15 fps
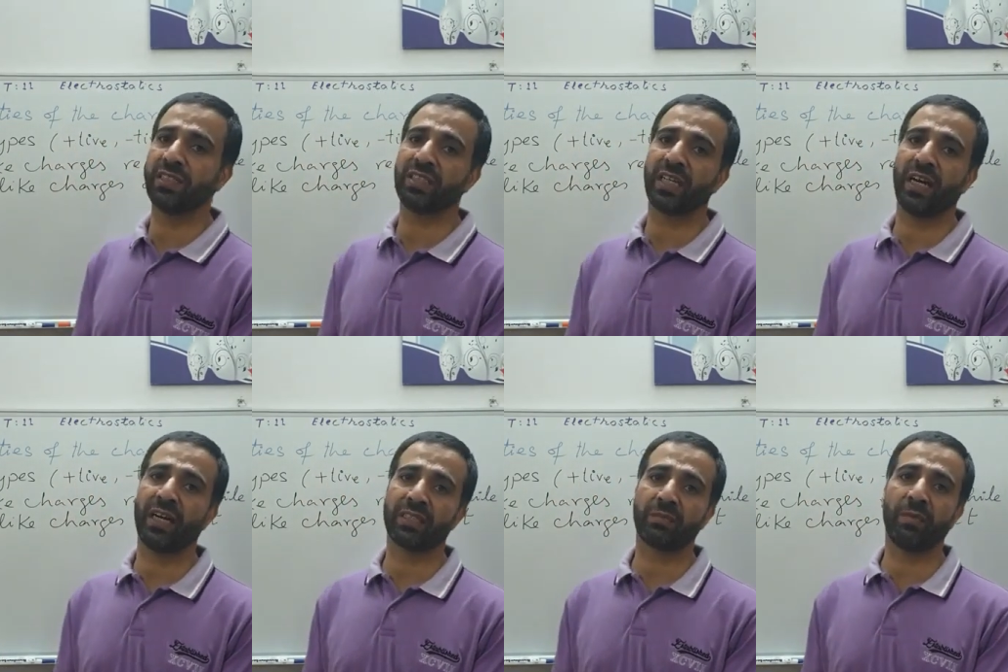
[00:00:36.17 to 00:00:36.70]

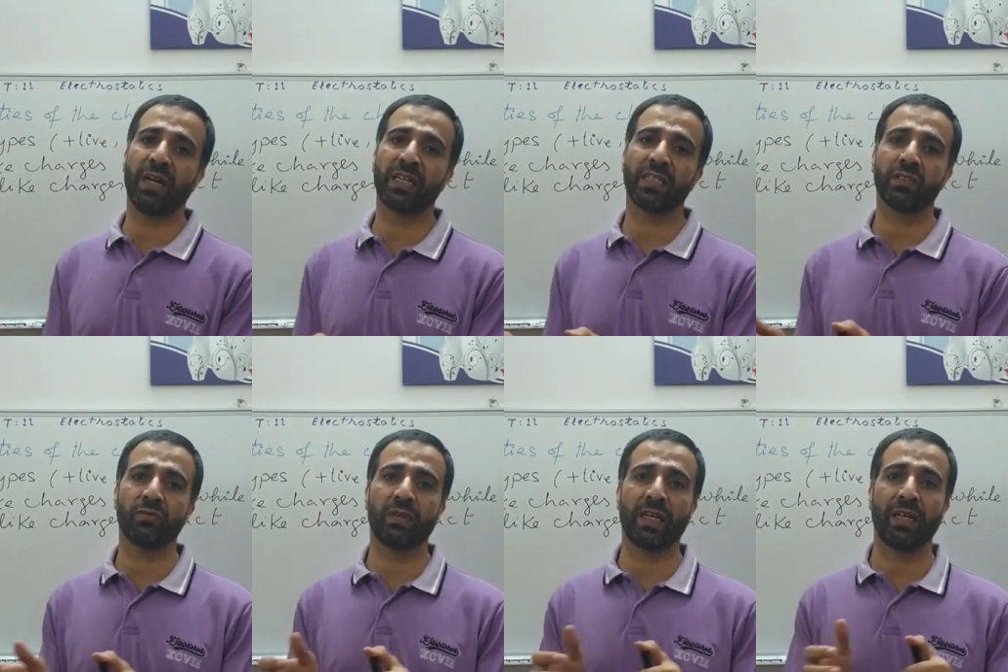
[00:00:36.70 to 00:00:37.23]
charged
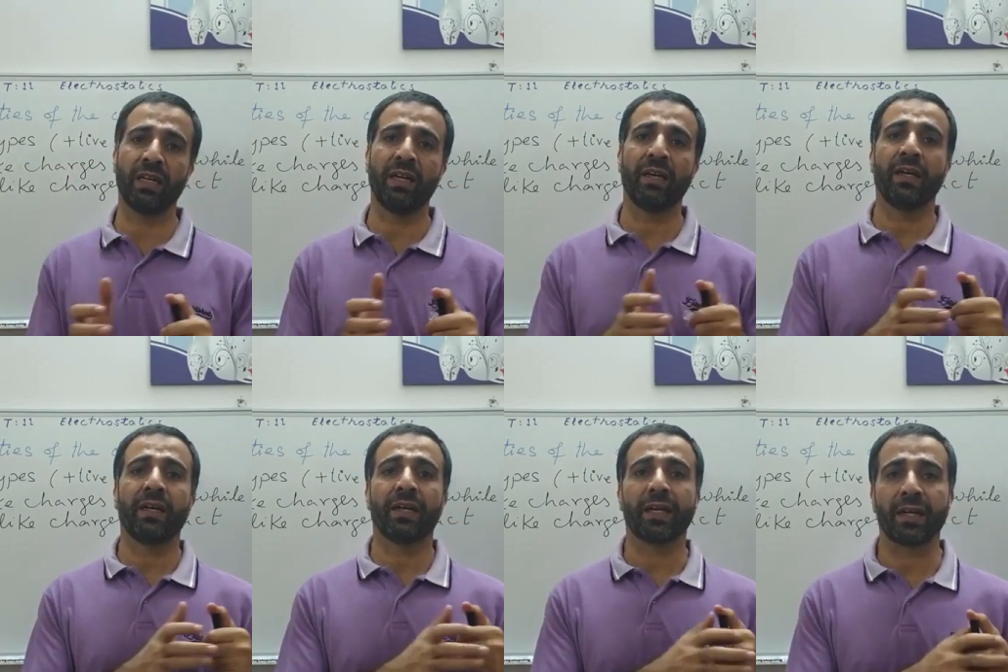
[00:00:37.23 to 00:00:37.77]
bodies will
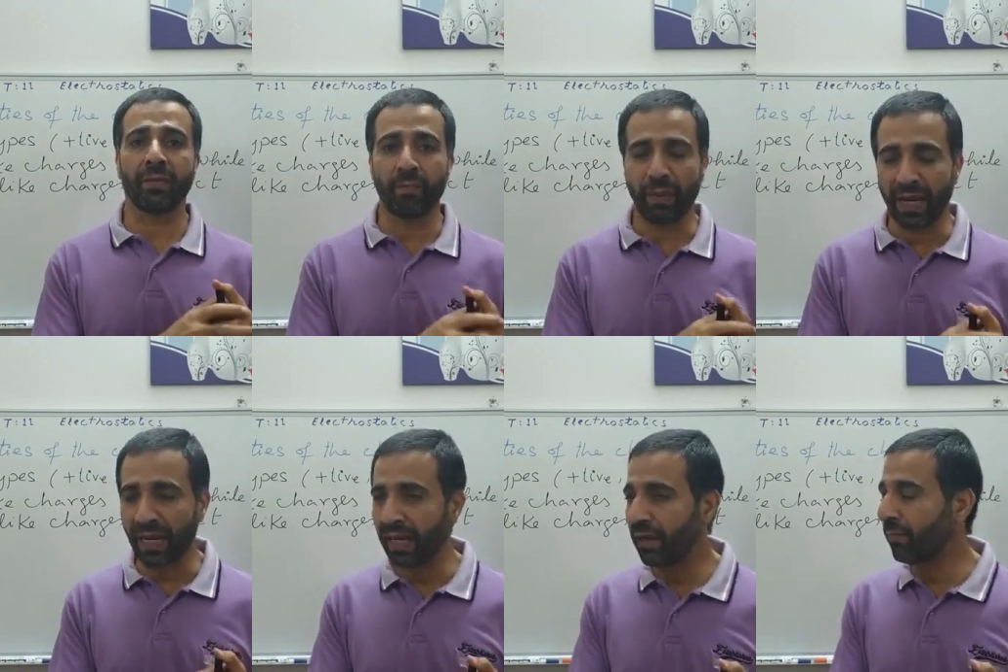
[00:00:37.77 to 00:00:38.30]

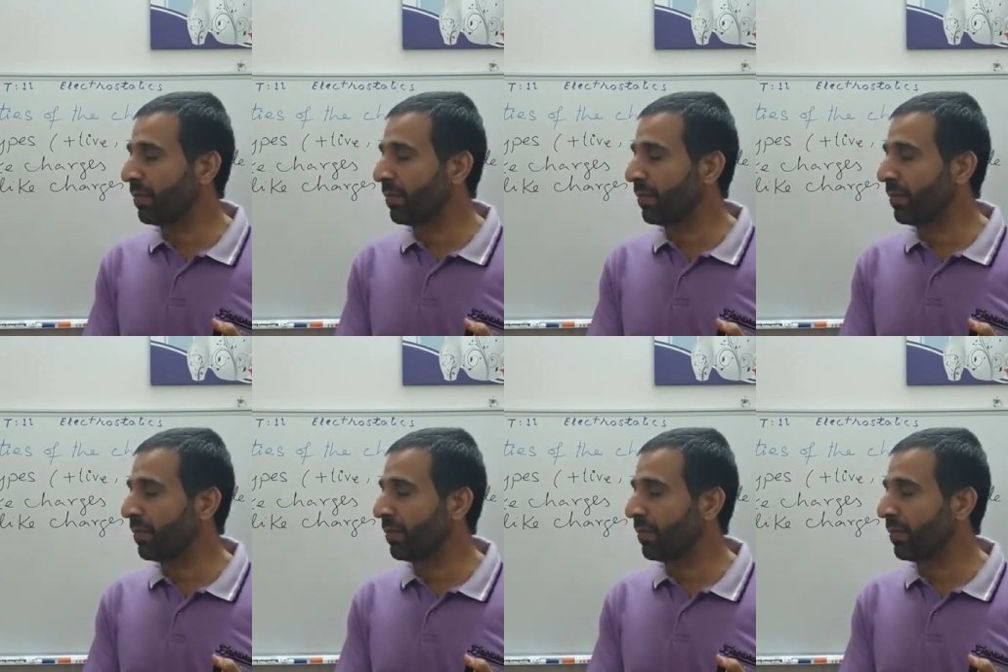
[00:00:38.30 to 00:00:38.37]
repel,